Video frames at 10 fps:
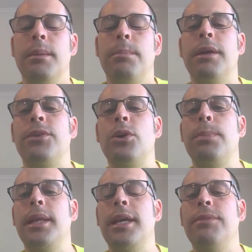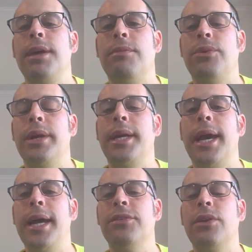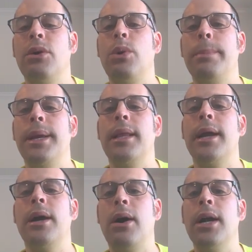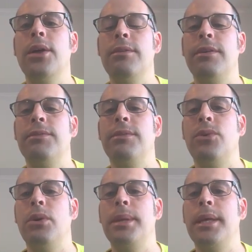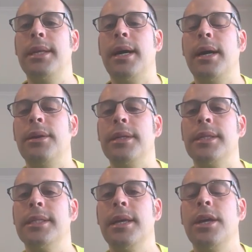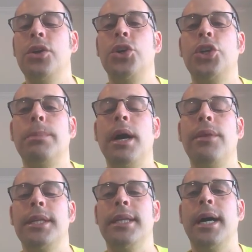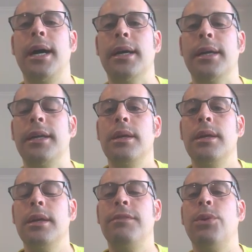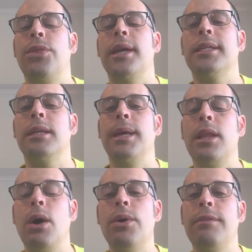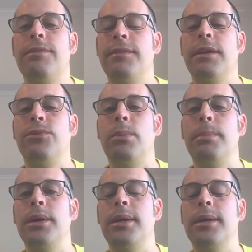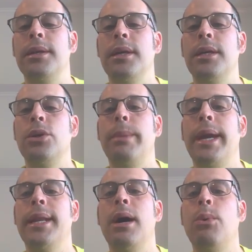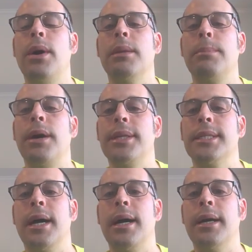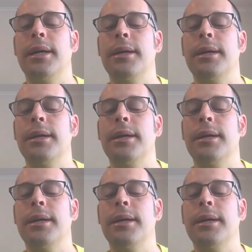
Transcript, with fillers: But if you believe their free cash flow will be a lot higher than $54 million, you should buy the stock. If you think it's going to be lower than $54 million, you may not want to buy the stock.